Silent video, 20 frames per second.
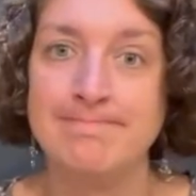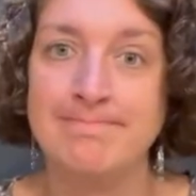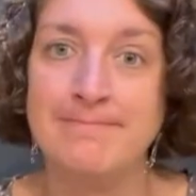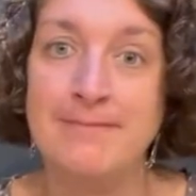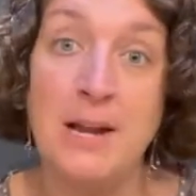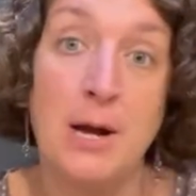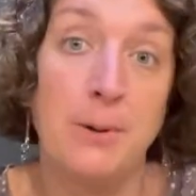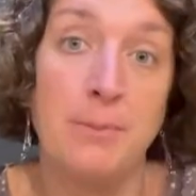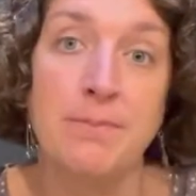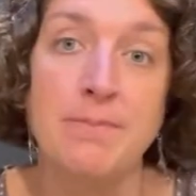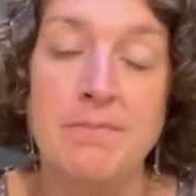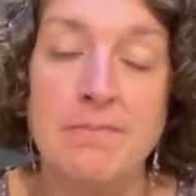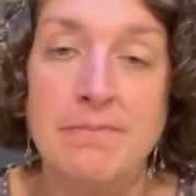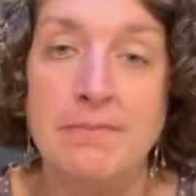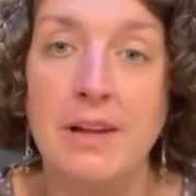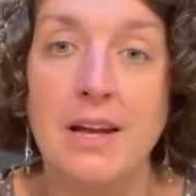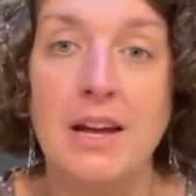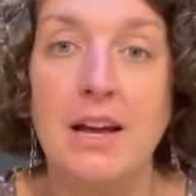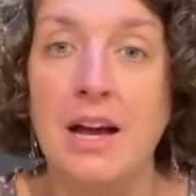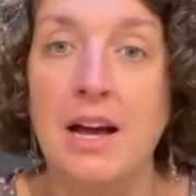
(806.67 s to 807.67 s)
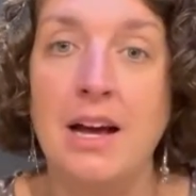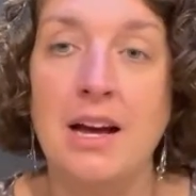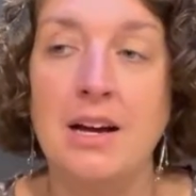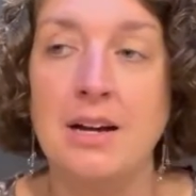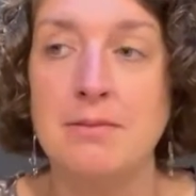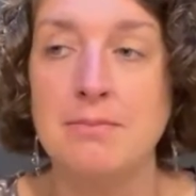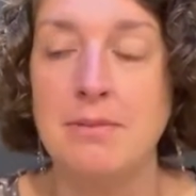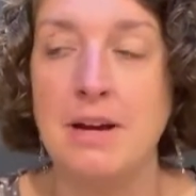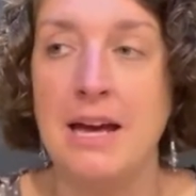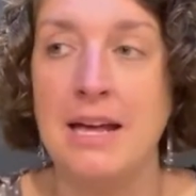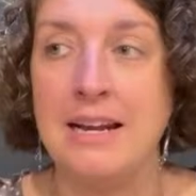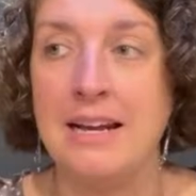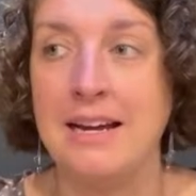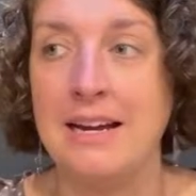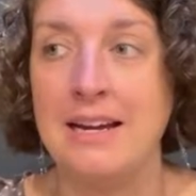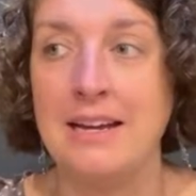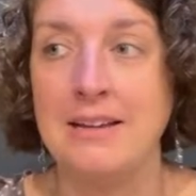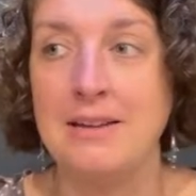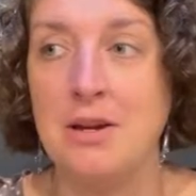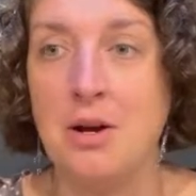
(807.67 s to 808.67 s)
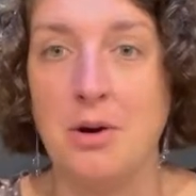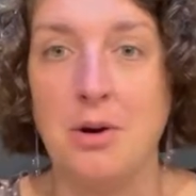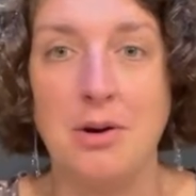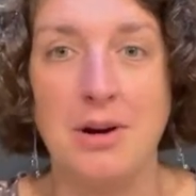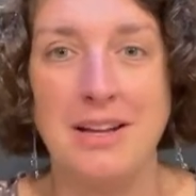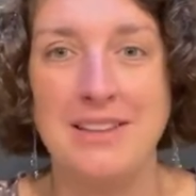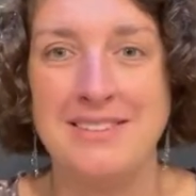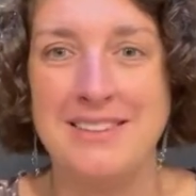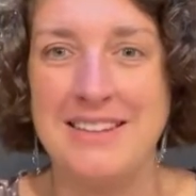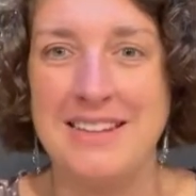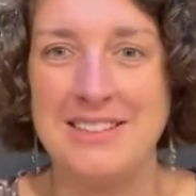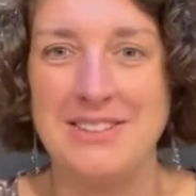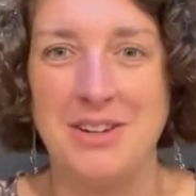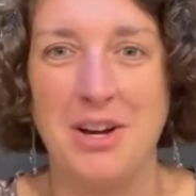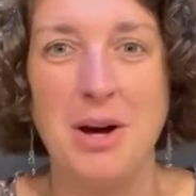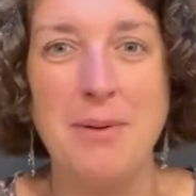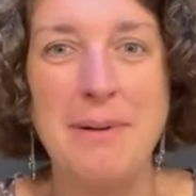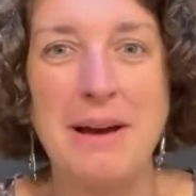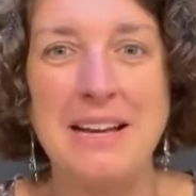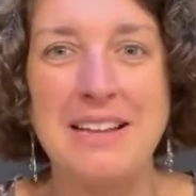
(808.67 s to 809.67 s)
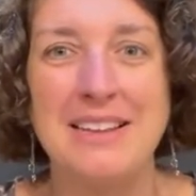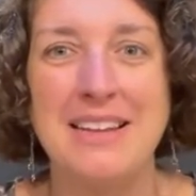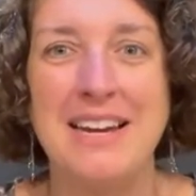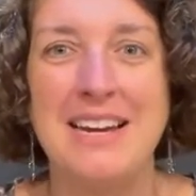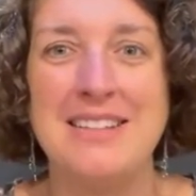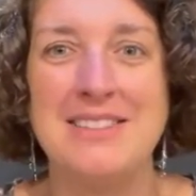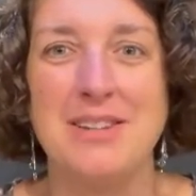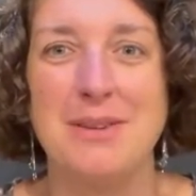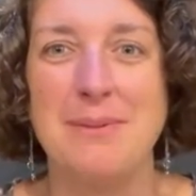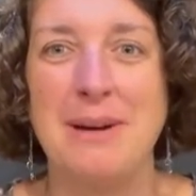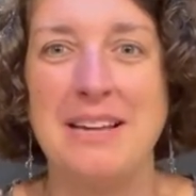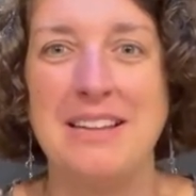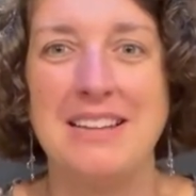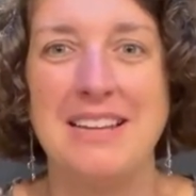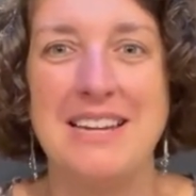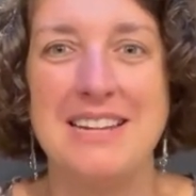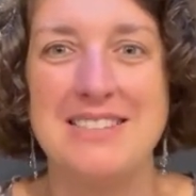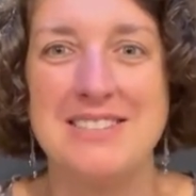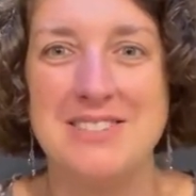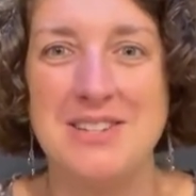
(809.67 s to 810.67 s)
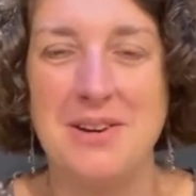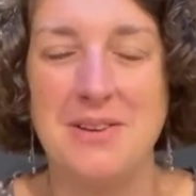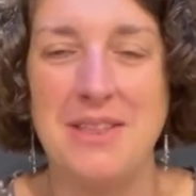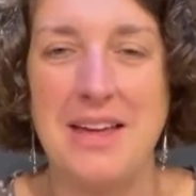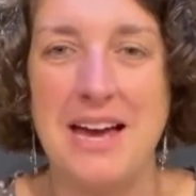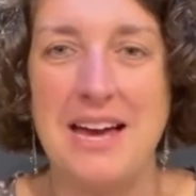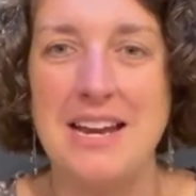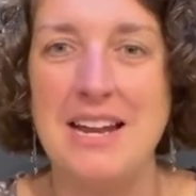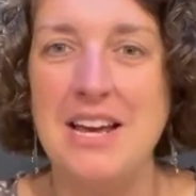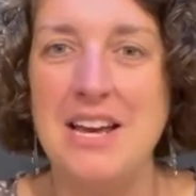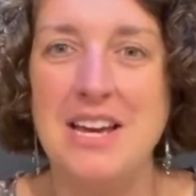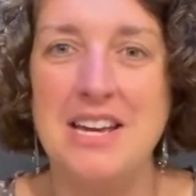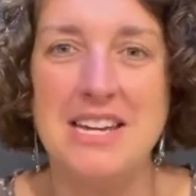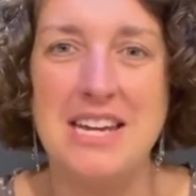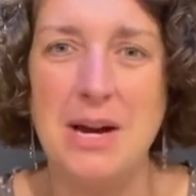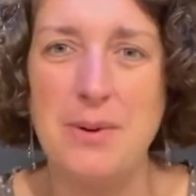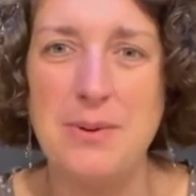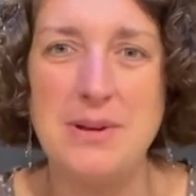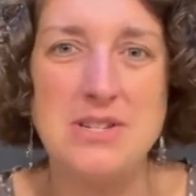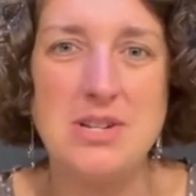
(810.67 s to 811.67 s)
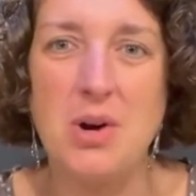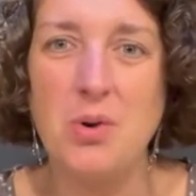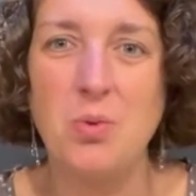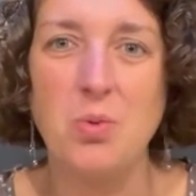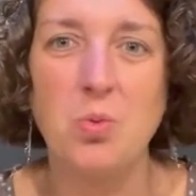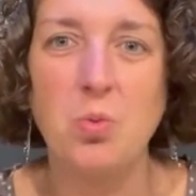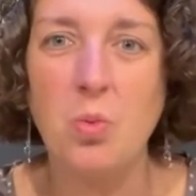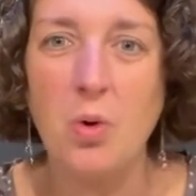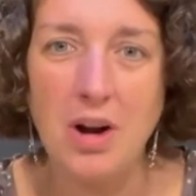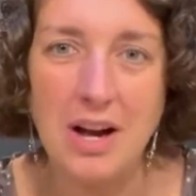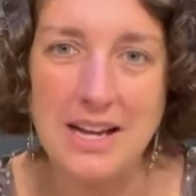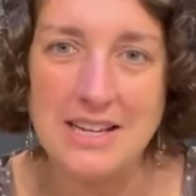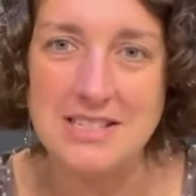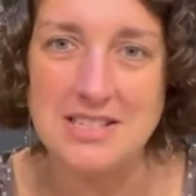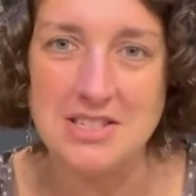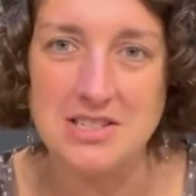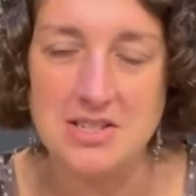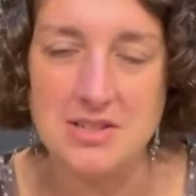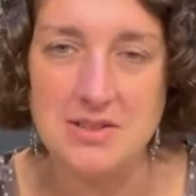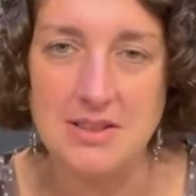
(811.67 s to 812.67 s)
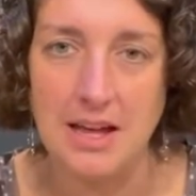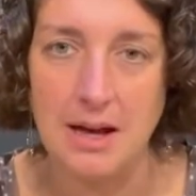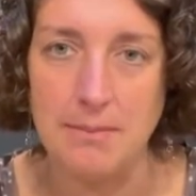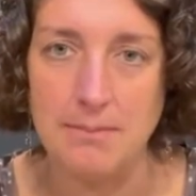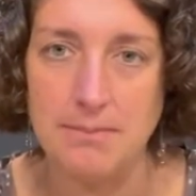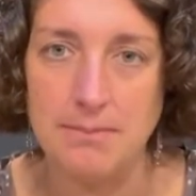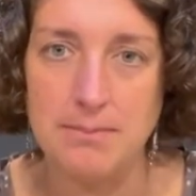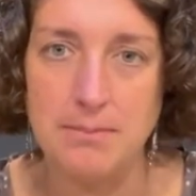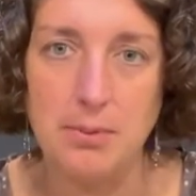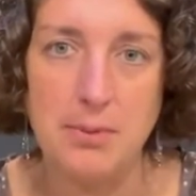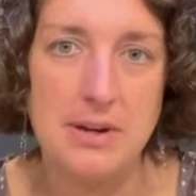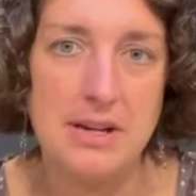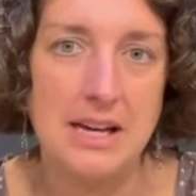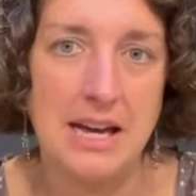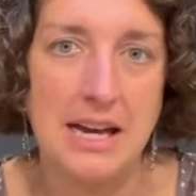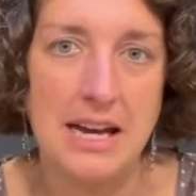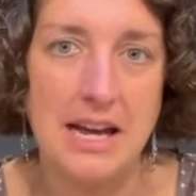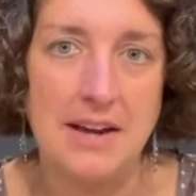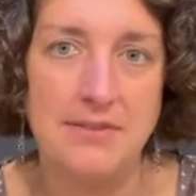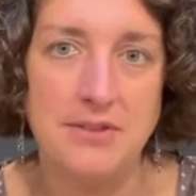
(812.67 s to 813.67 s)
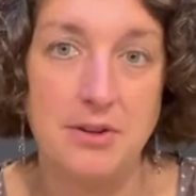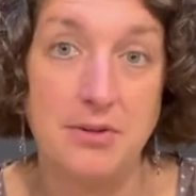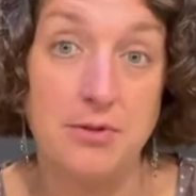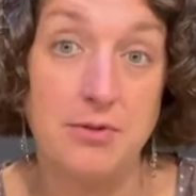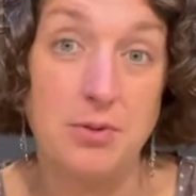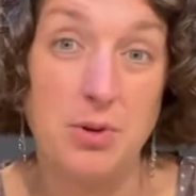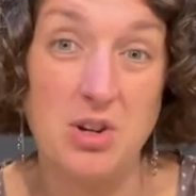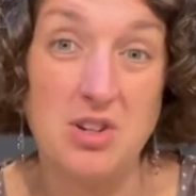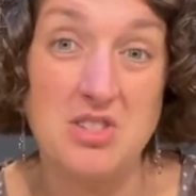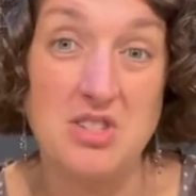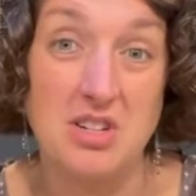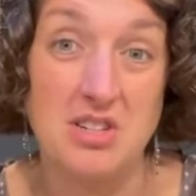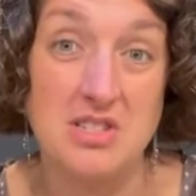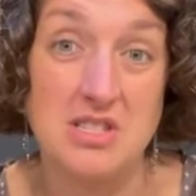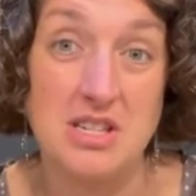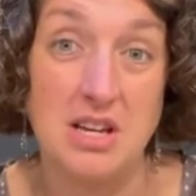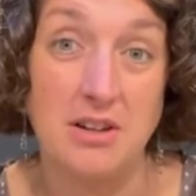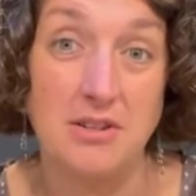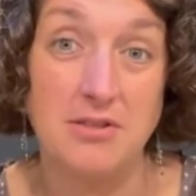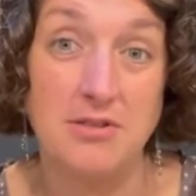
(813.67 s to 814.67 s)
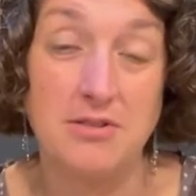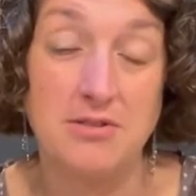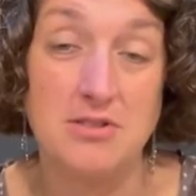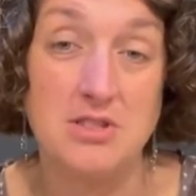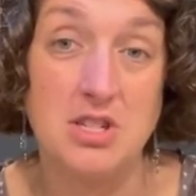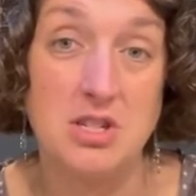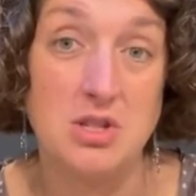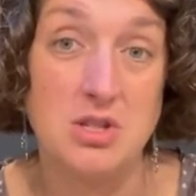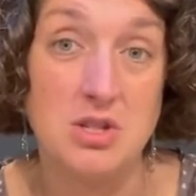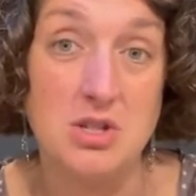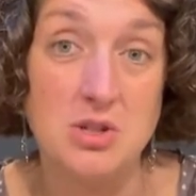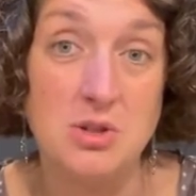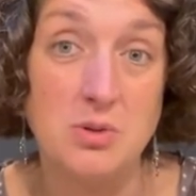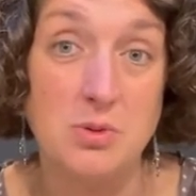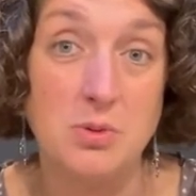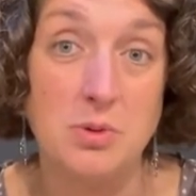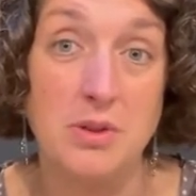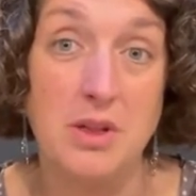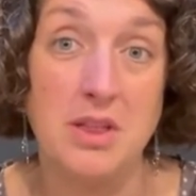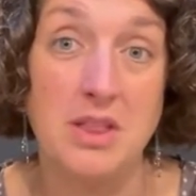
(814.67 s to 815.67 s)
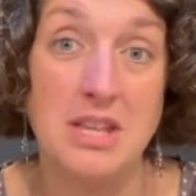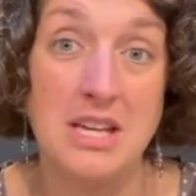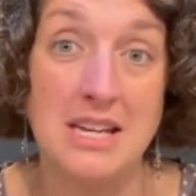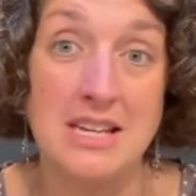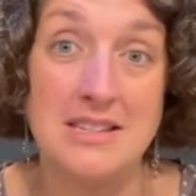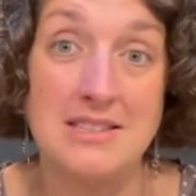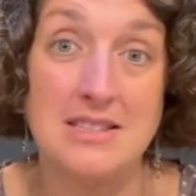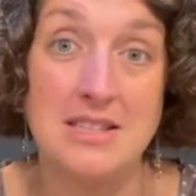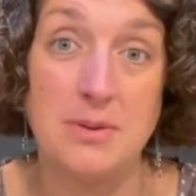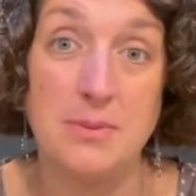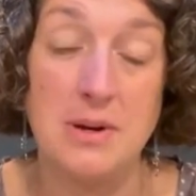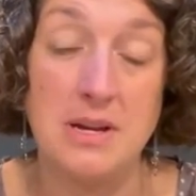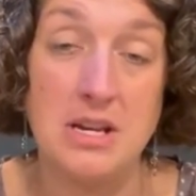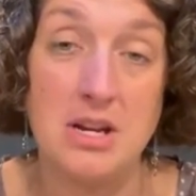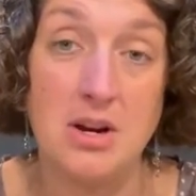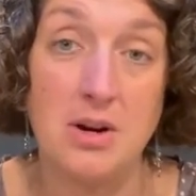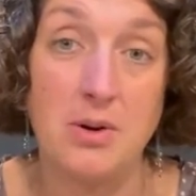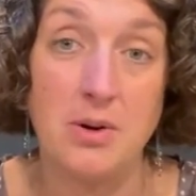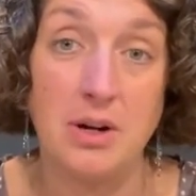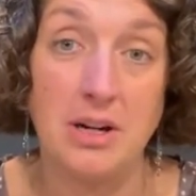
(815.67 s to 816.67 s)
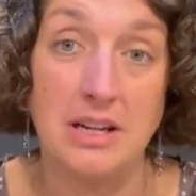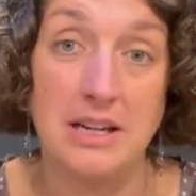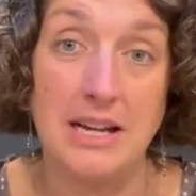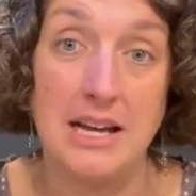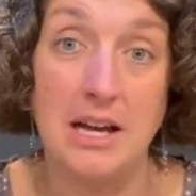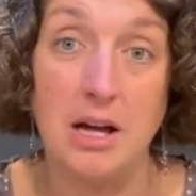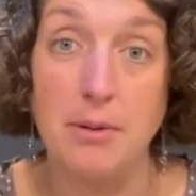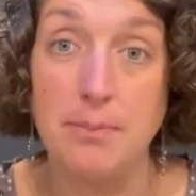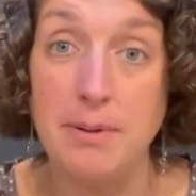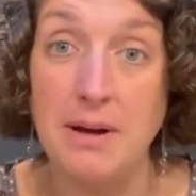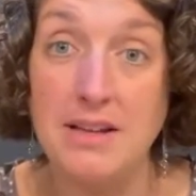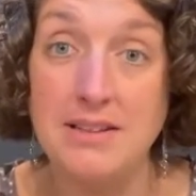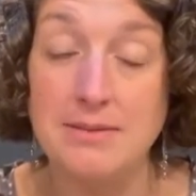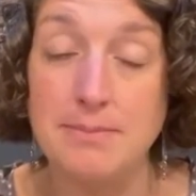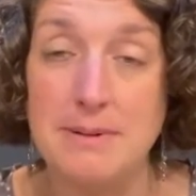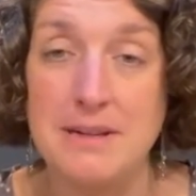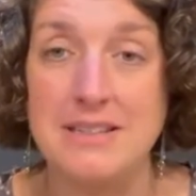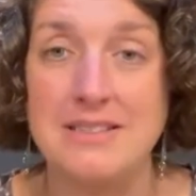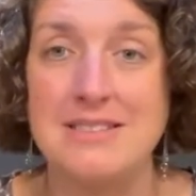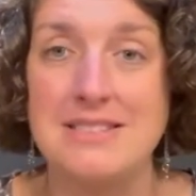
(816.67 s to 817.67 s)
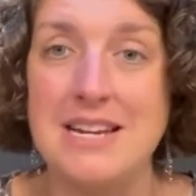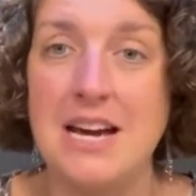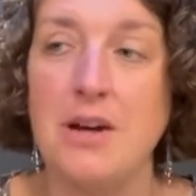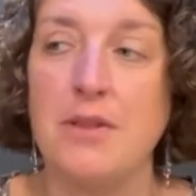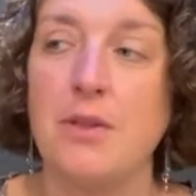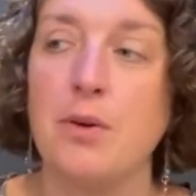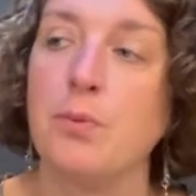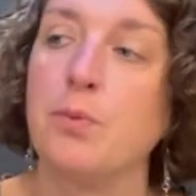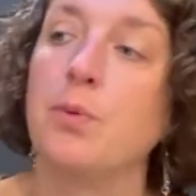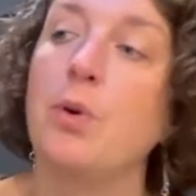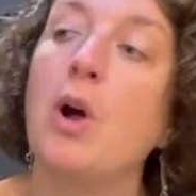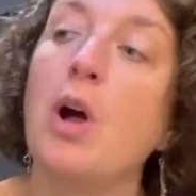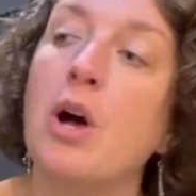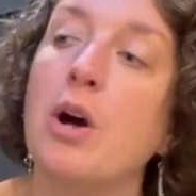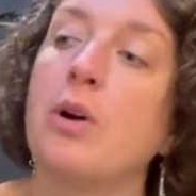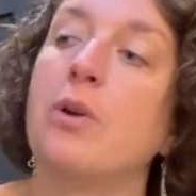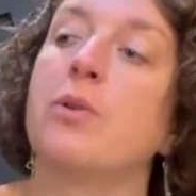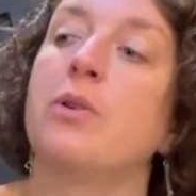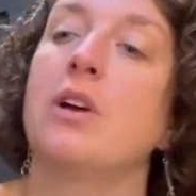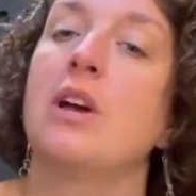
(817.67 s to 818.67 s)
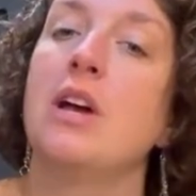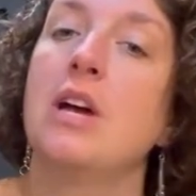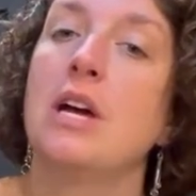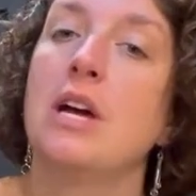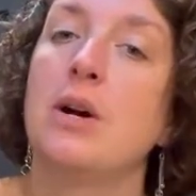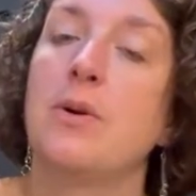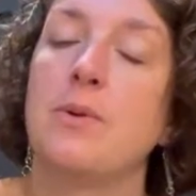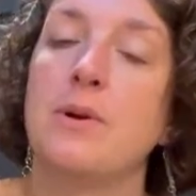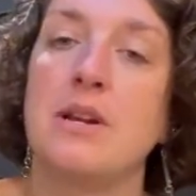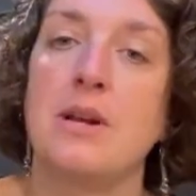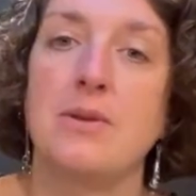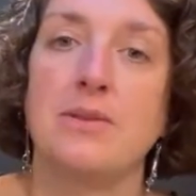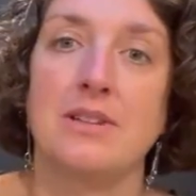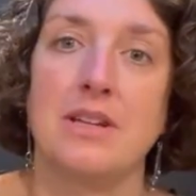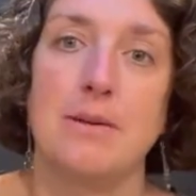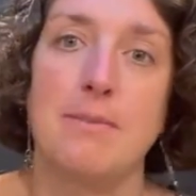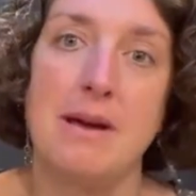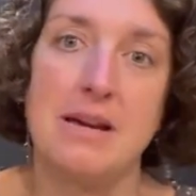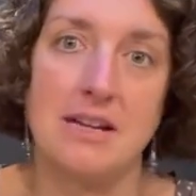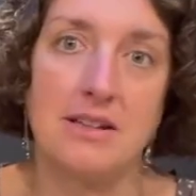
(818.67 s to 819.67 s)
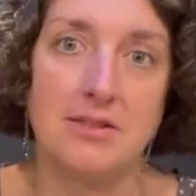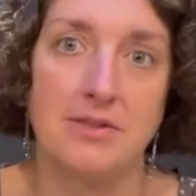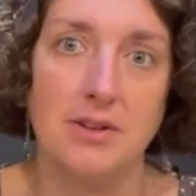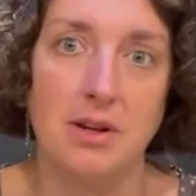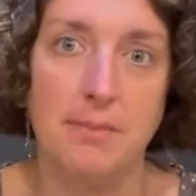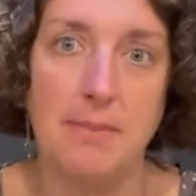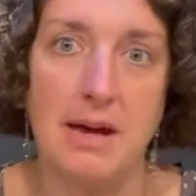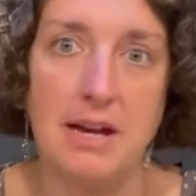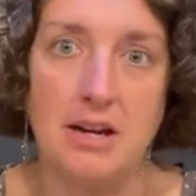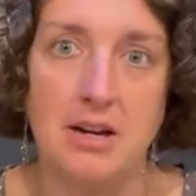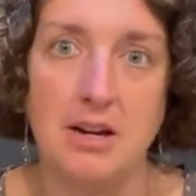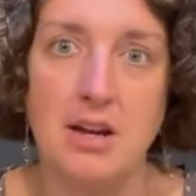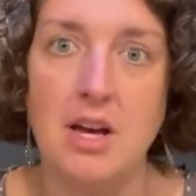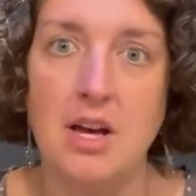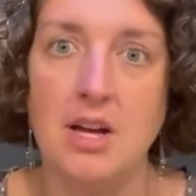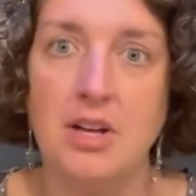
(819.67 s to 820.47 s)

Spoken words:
No. And I say that to all my clients. All my clients know that, yeah, we don't want to do them, but we kind of have to force ourselves to do the things that we know are going to help us, because down the road, we know it's going to make us feel better.